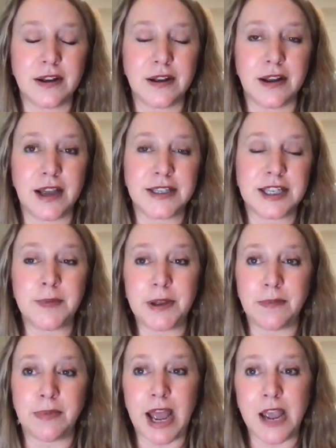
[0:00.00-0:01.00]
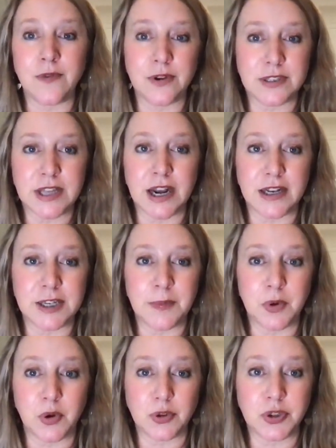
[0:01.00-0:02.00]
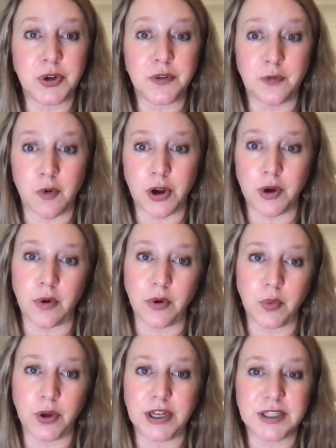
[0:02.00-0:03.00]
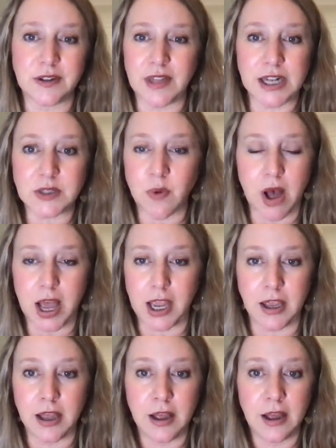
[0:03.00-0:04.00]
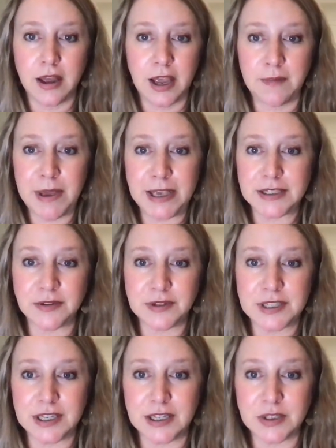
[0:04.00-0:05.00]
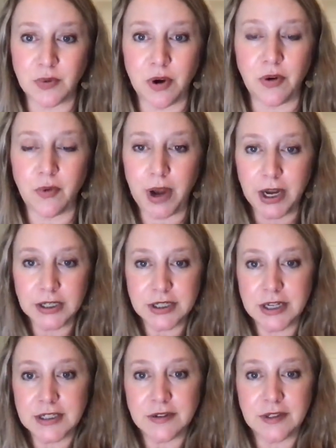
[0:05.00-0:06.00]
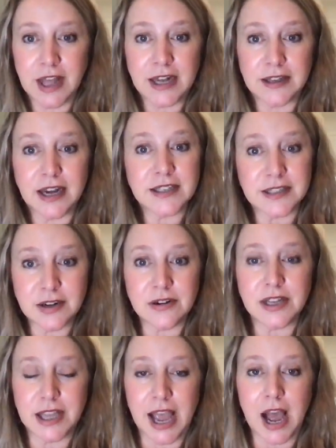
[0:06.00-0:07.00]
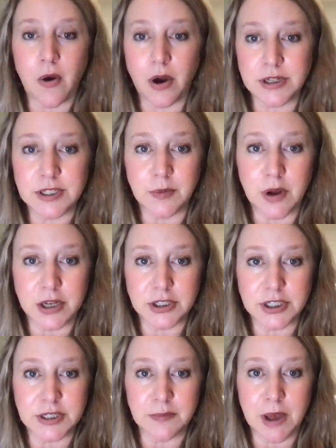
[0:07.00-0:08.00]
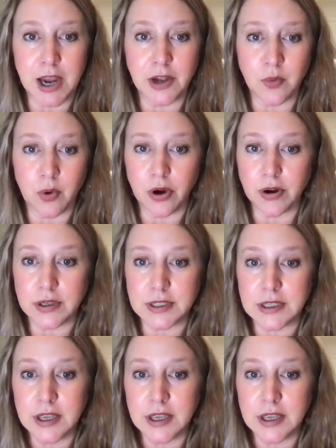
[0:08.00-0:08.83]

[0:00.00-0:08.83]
exhibit behaviors that a typical two to four year old would. So that's why it makes no sense, road rage. And so that that is literally how our subconscious mind works.